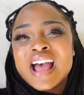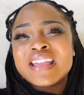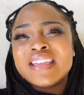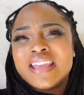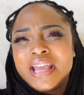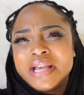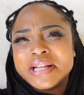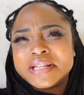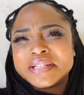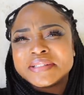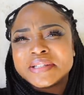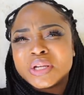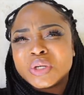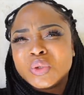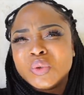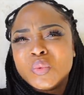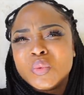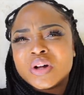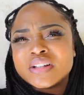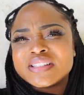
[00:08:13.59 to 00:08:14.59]
I get it. Like,
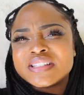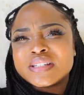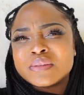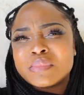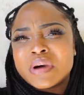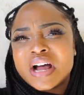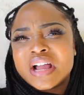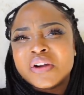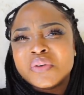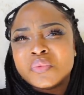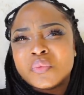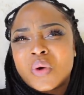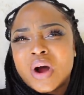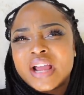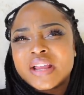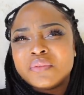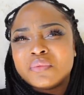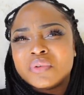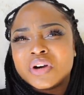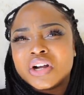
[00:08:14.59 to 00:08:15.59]
who wants to buy a
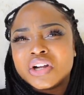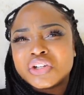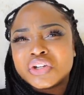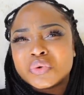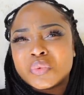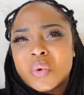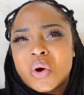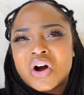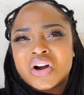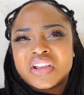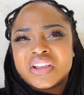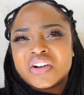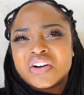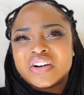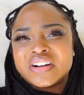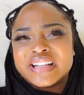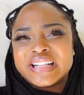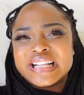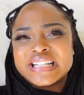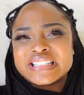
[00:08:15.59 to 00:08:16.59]
white rug? You're walking
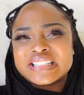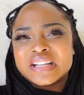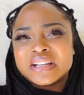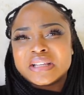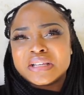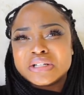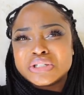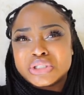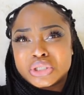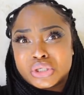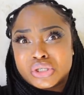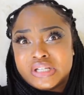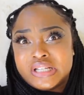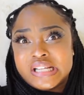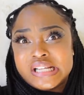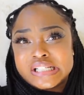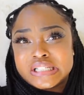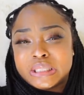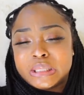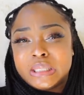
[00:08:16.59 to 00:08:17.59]
on it. It's gonna get dirty
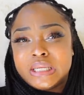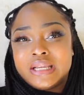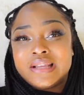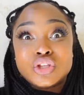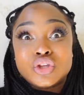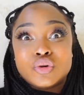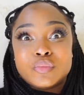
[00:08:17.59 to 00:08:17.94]
easily.